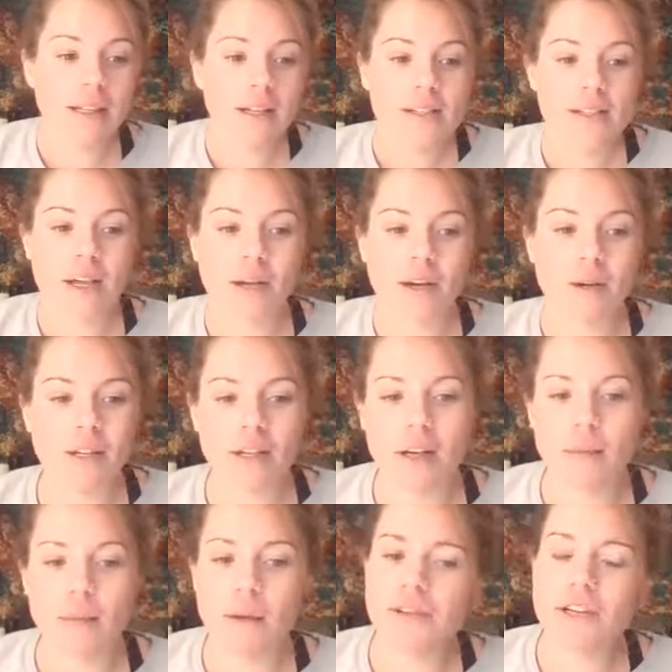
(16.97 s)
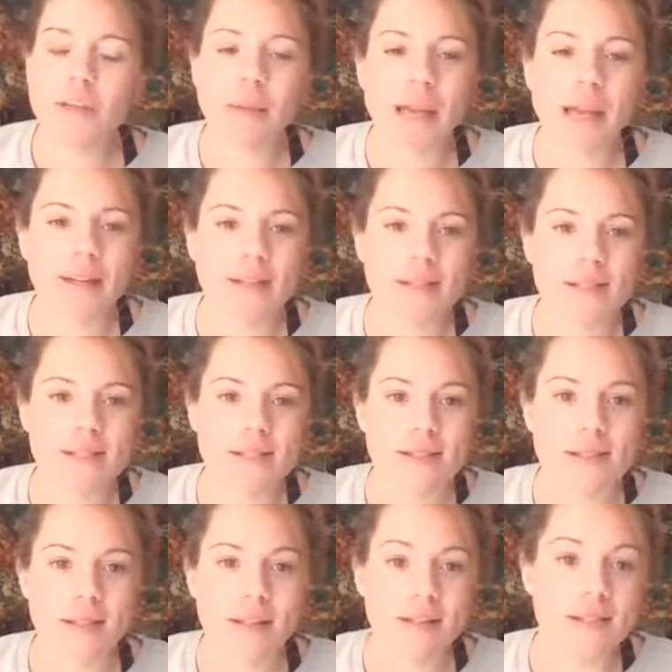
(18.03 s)
So emotional pain
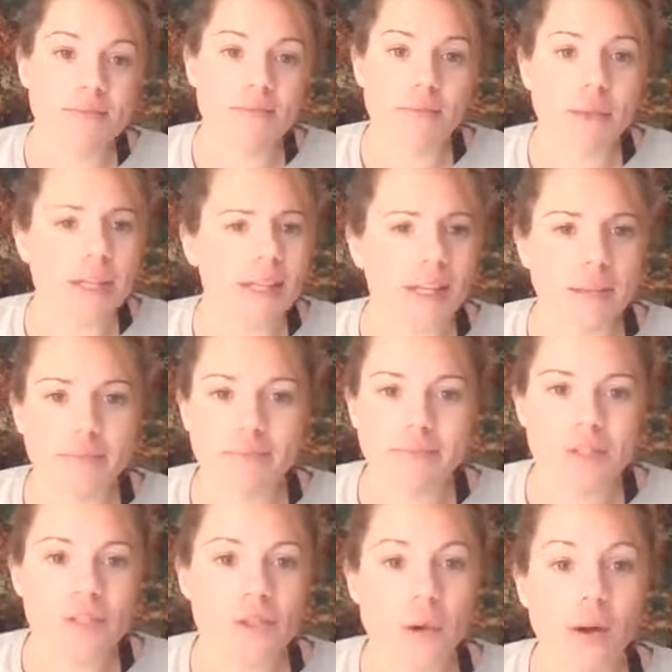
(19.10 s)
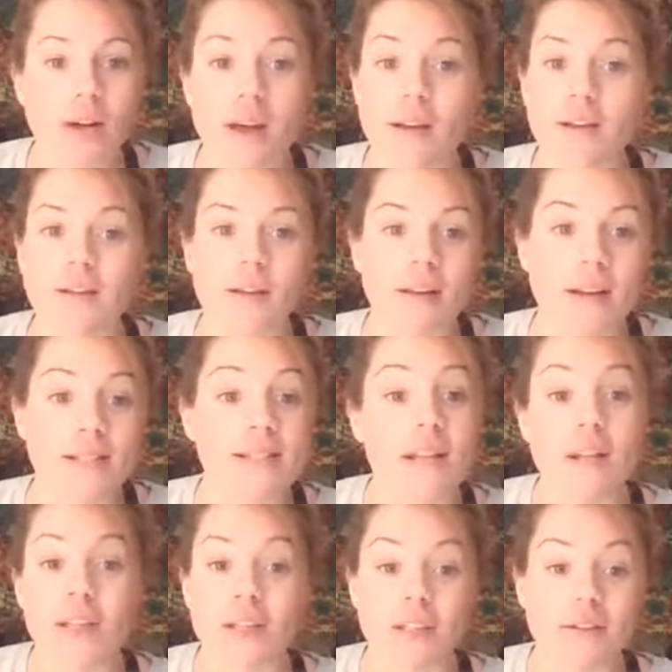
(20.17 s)
is really stored on a
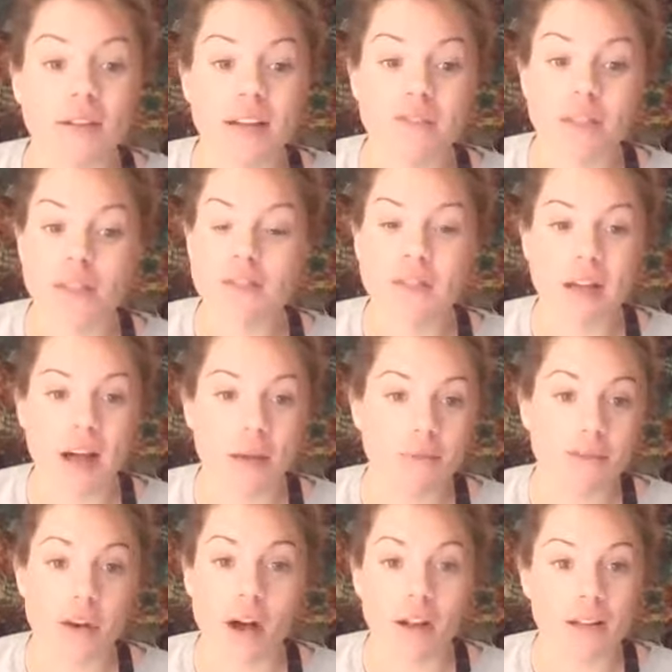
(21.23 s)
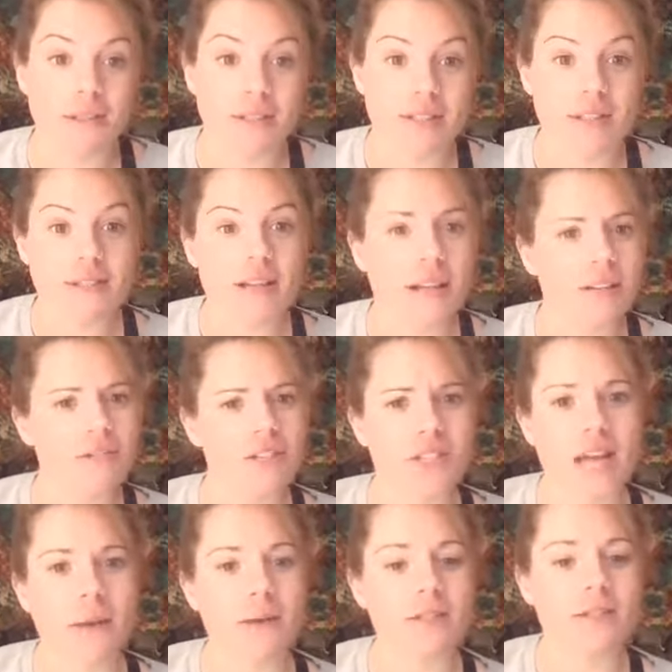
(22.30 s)
cellular level for all of us. It's kind of just
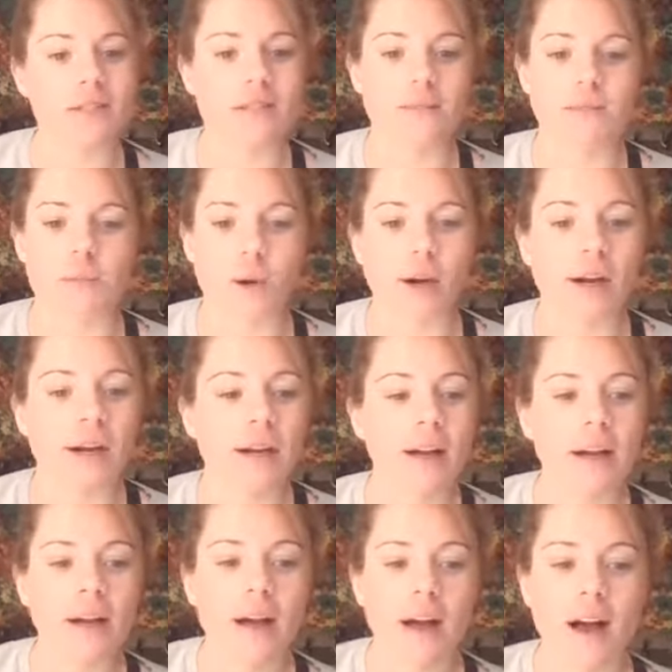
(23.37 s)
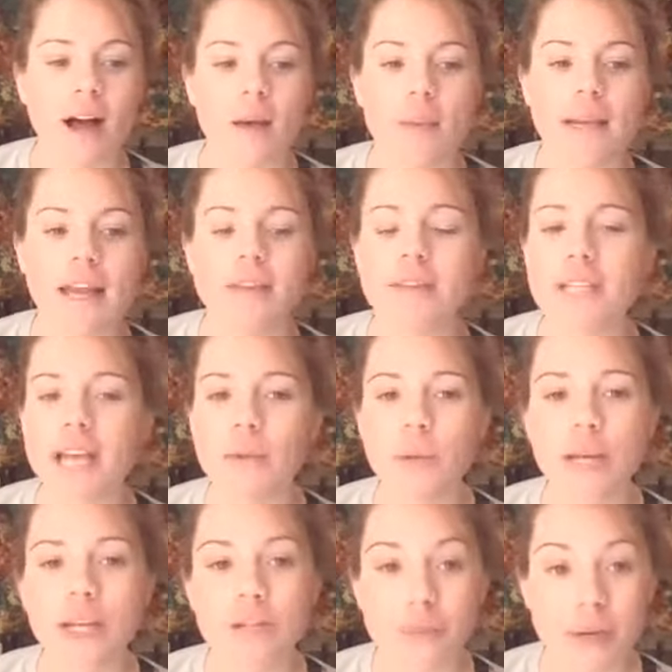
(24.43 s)
how our systems work. And every time we
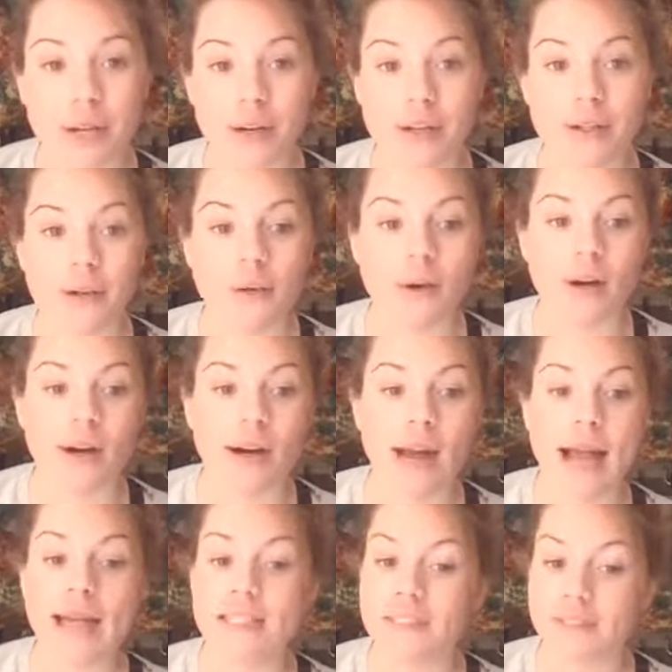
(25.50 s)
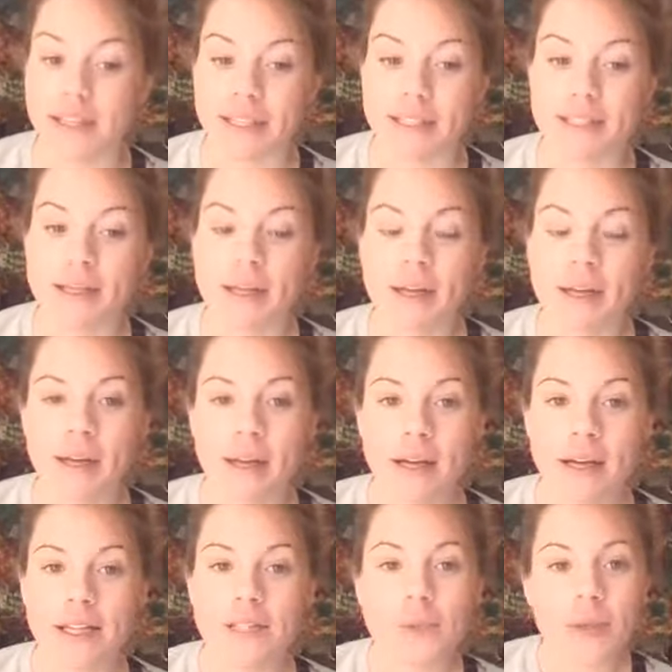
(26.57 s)
get triggered or activated,
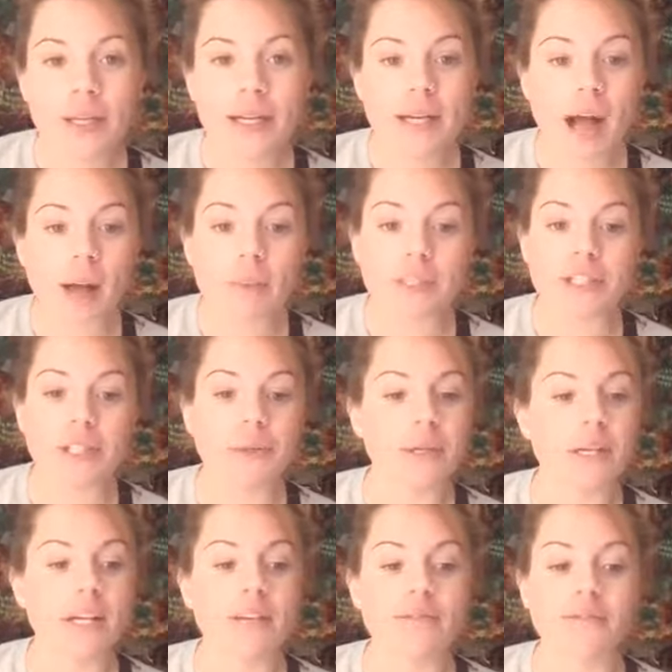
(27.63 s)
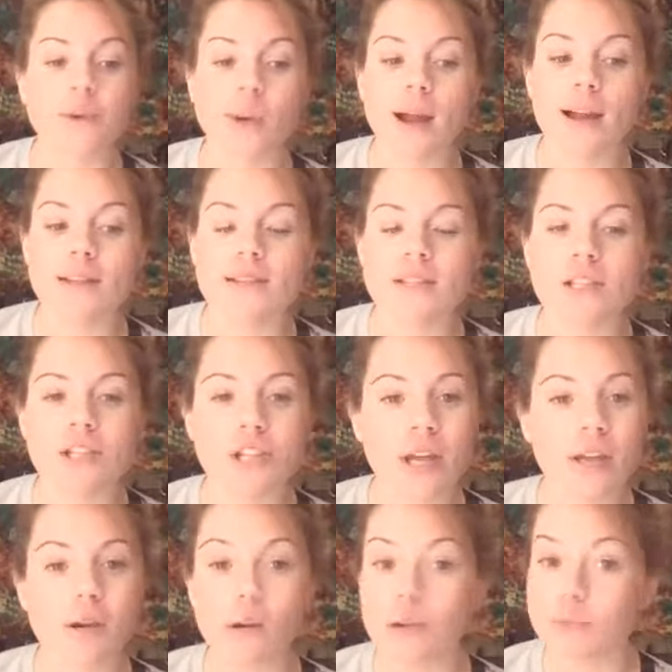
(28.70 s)
it's really an opportunity for us to
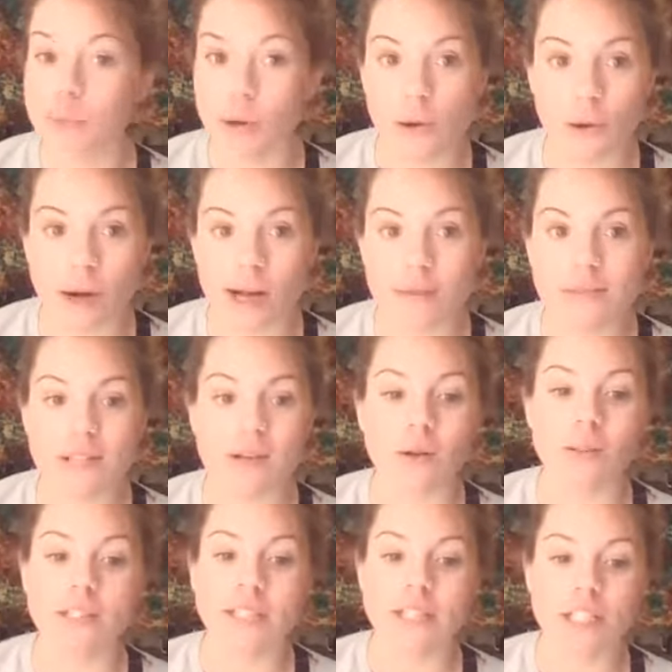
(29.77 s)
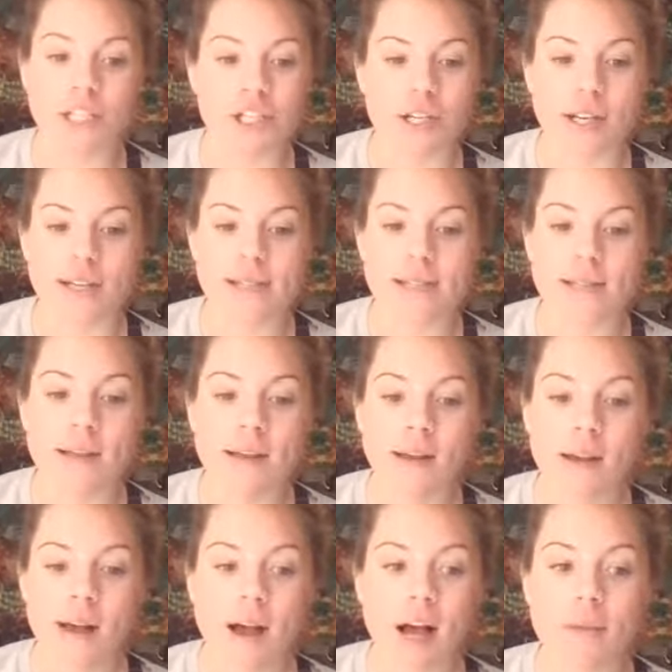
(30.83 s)
shed old programs and old conditionings
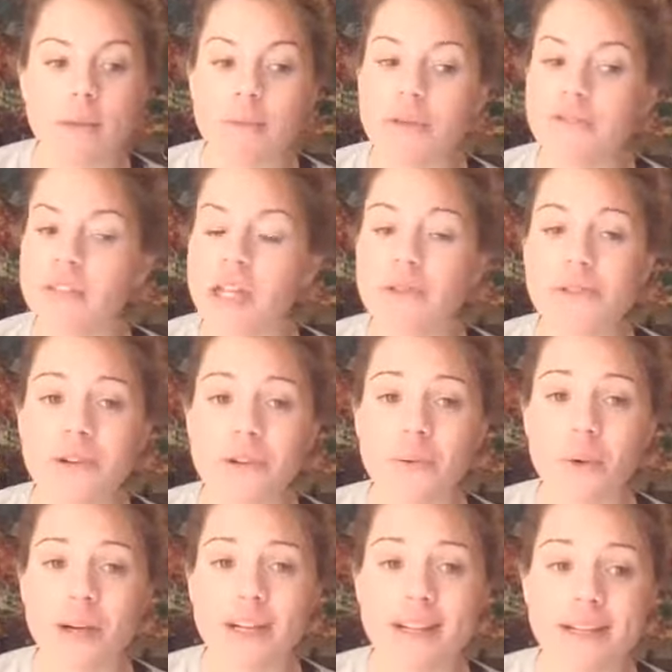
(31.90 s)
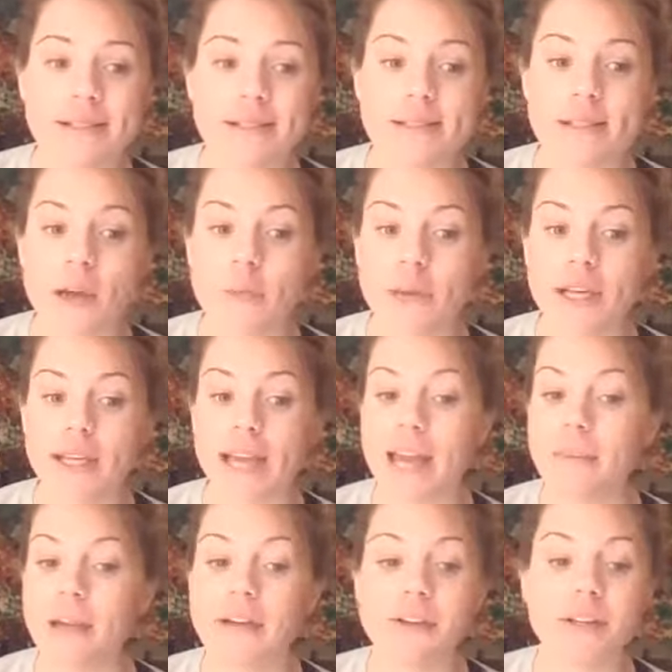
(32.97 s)
and move closer to what it is that we came
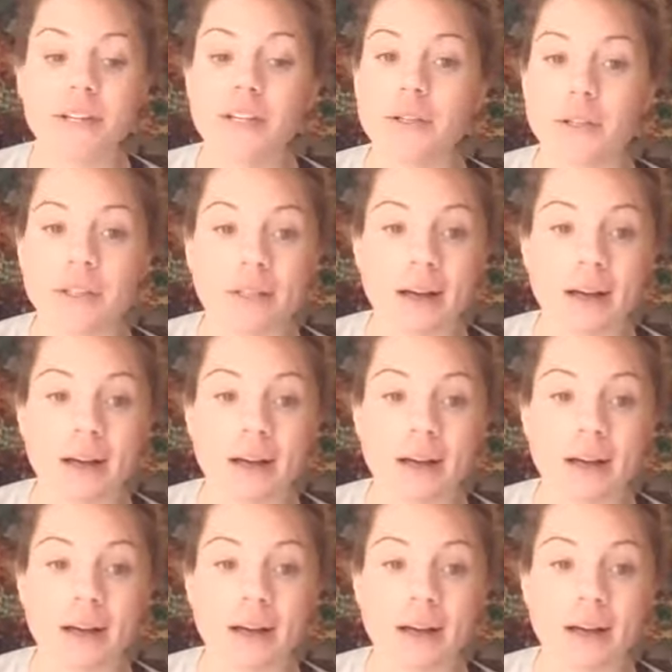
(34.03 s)
here to do.